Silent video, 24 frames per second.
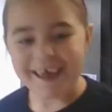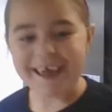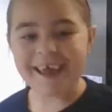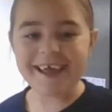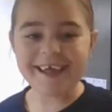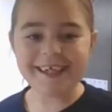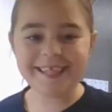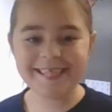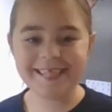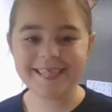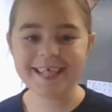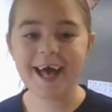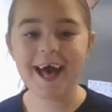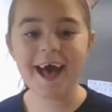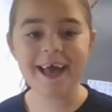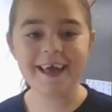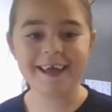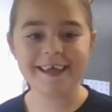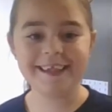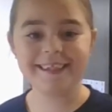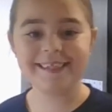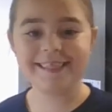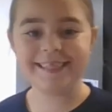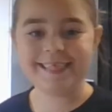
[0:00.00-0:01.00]
a
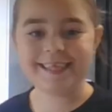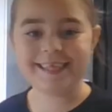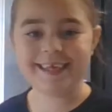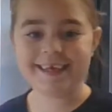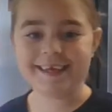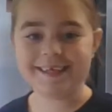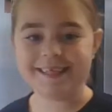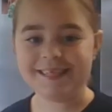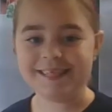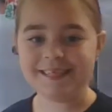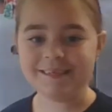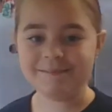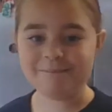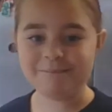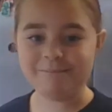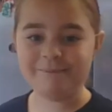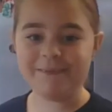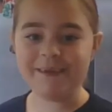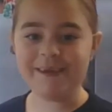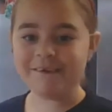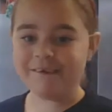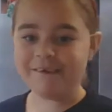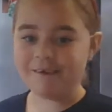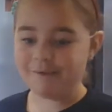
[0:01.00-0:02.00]
science
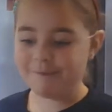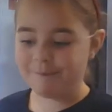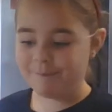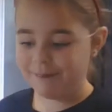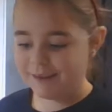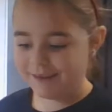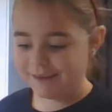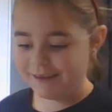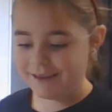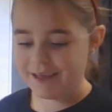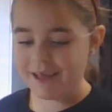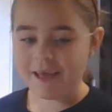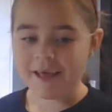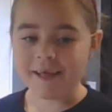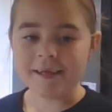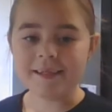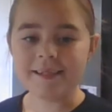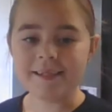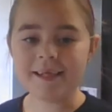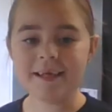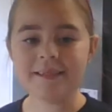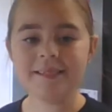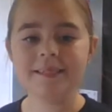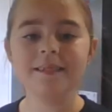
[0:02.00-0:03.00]
experiment.
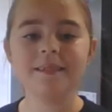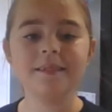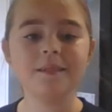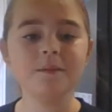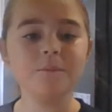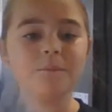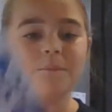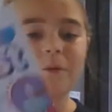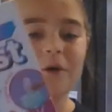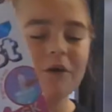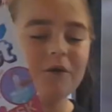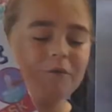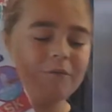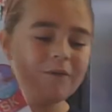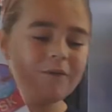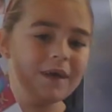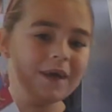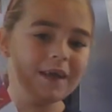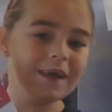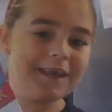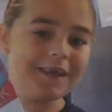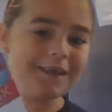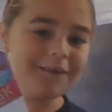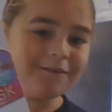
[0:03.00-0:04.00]
This is the book
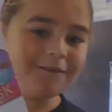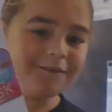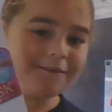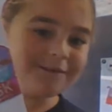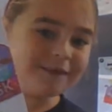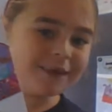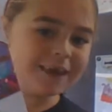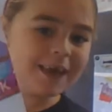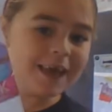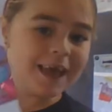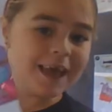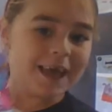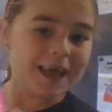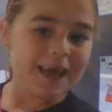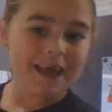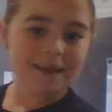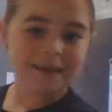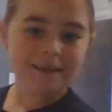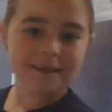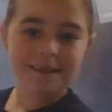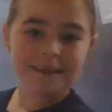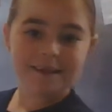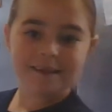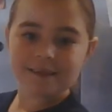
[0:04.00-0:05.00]
we're using
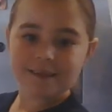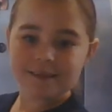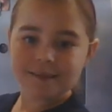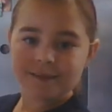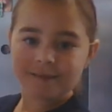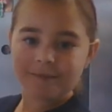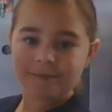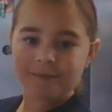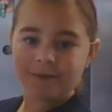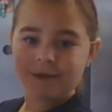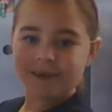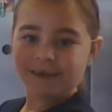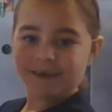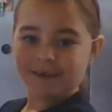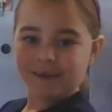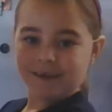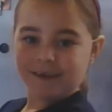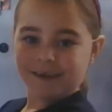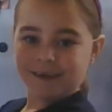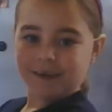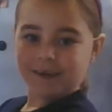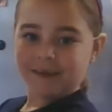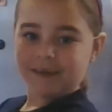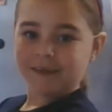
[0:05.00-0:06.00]
and this is what
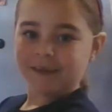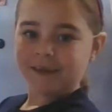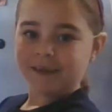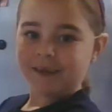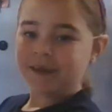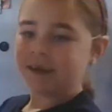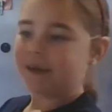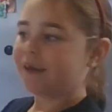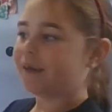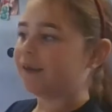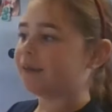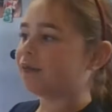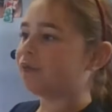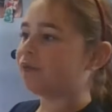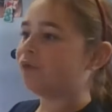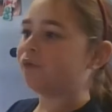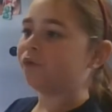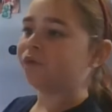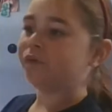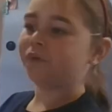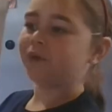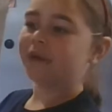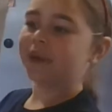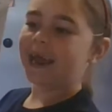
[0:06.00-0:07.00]
it is. It's
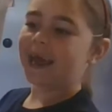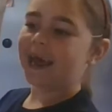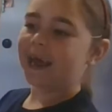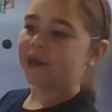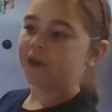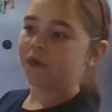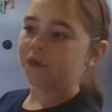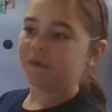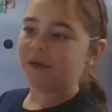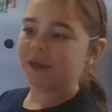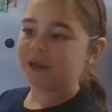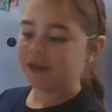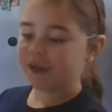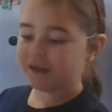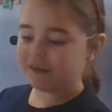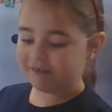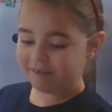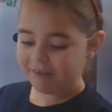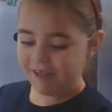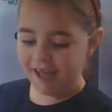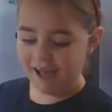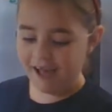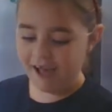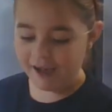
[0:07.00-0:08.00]
called Tornado in a
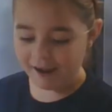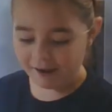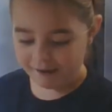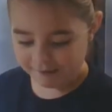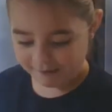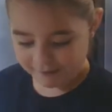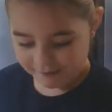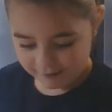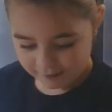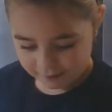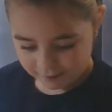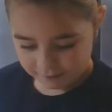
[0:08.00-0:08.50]
Jar.